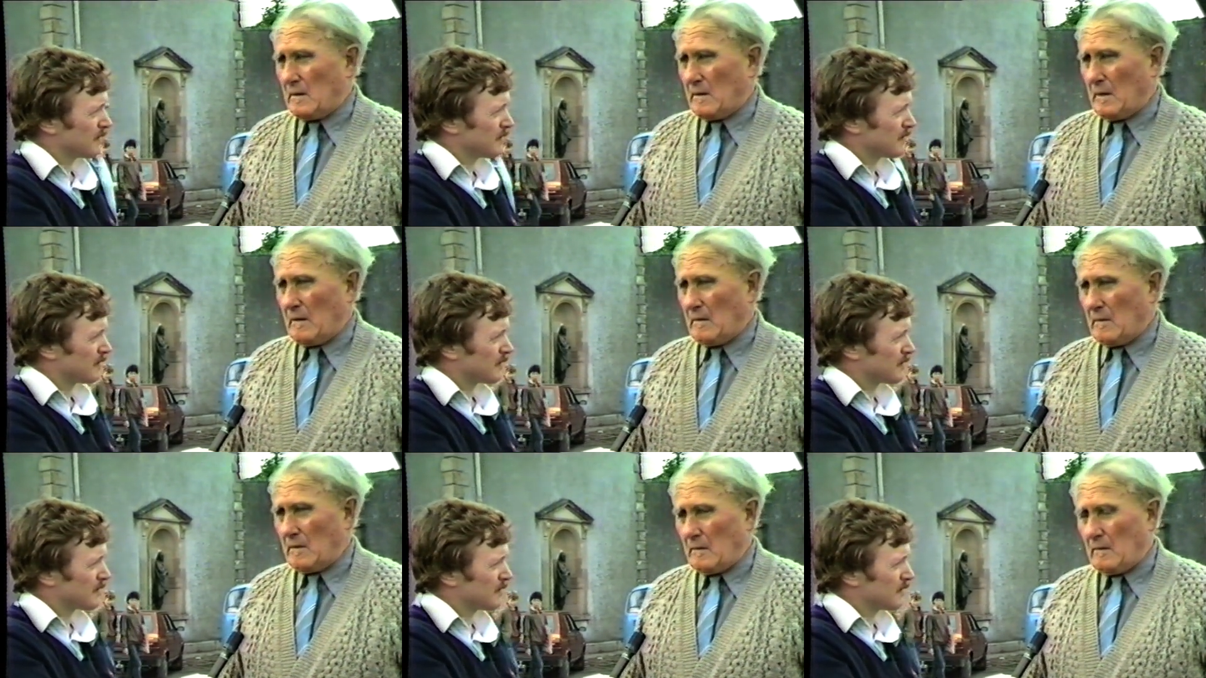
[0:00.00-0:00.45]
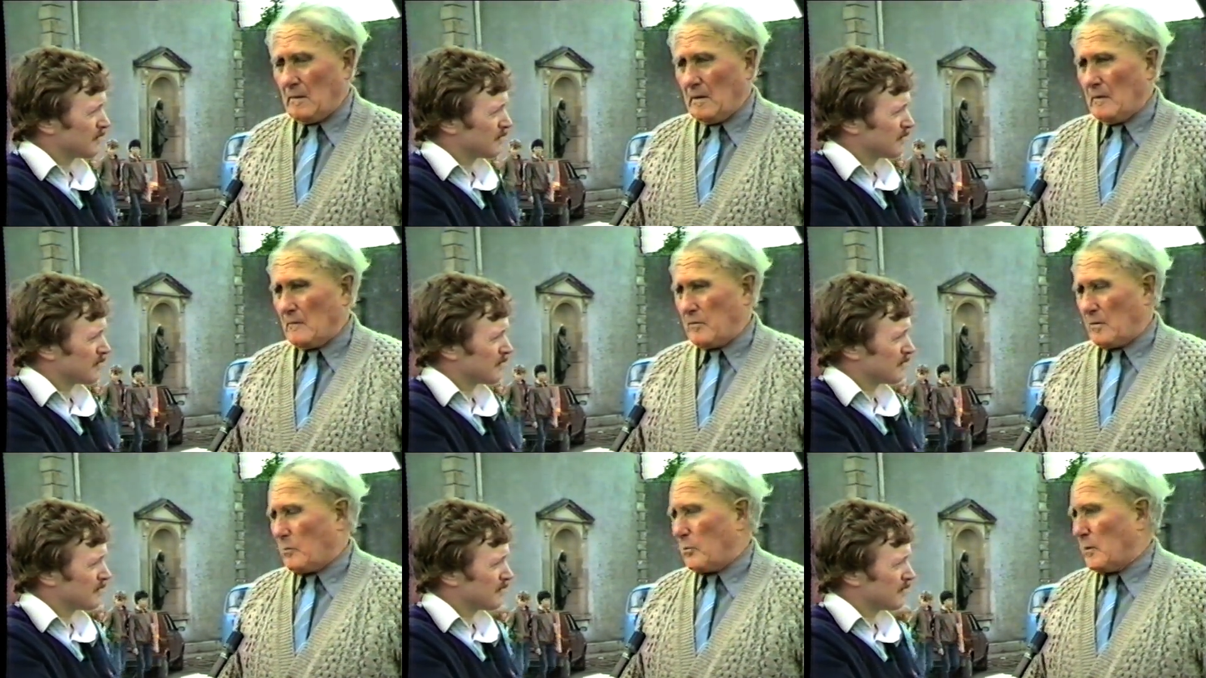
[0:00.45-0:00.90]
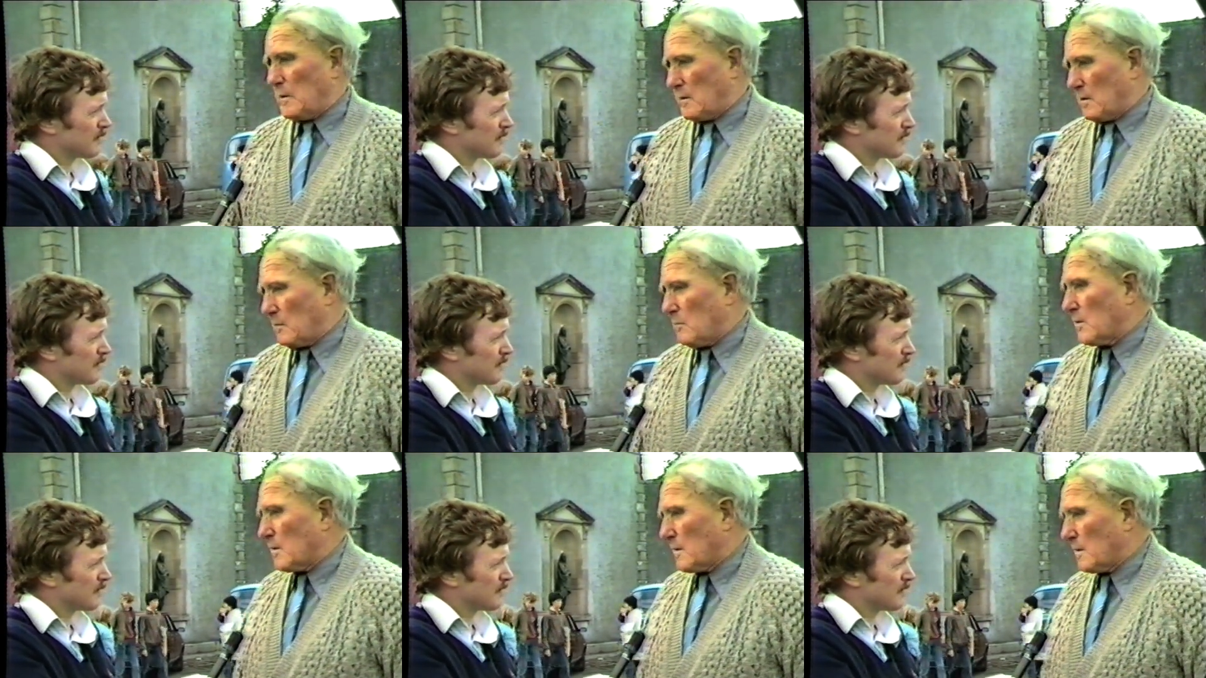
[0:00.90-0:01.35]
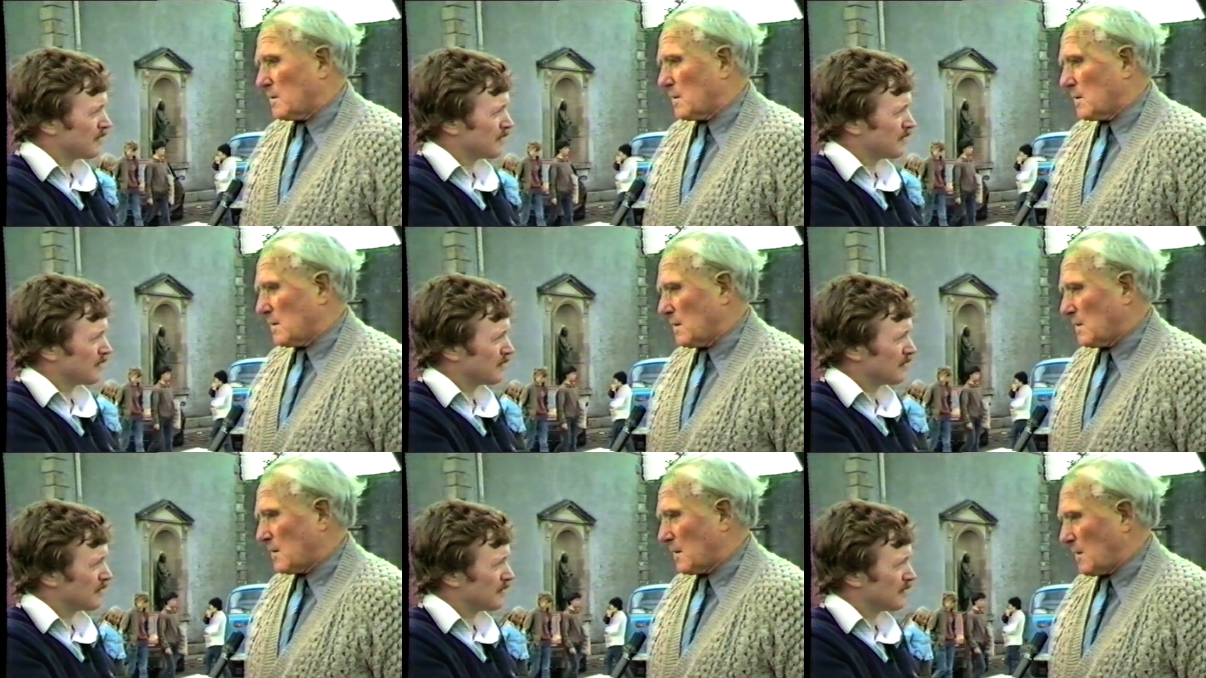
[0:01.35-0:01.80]
Speaker 1: in the for winter work in the
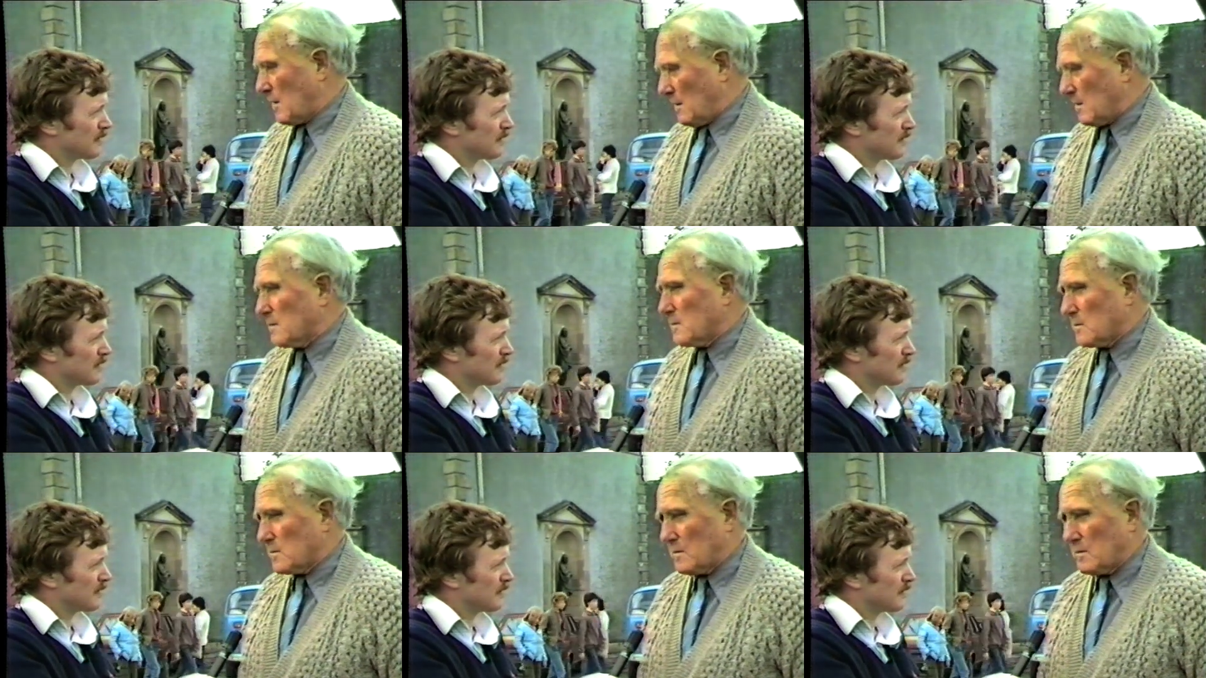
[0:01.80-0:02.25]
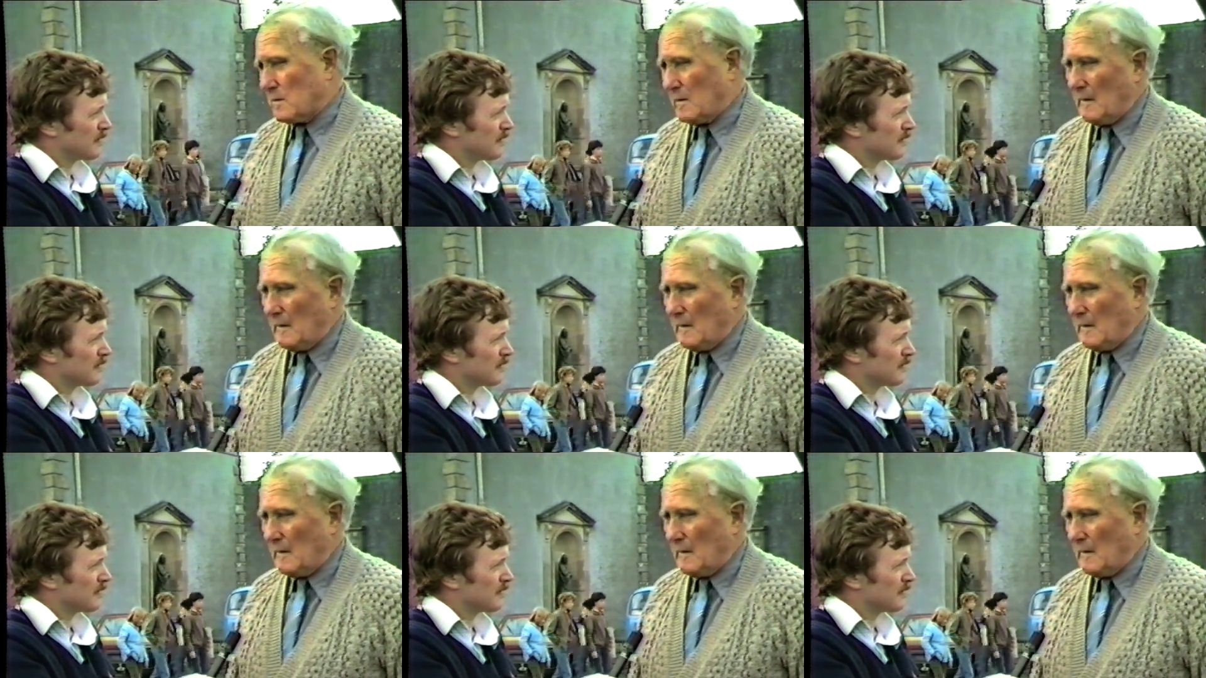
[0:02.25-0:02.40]
in the towns.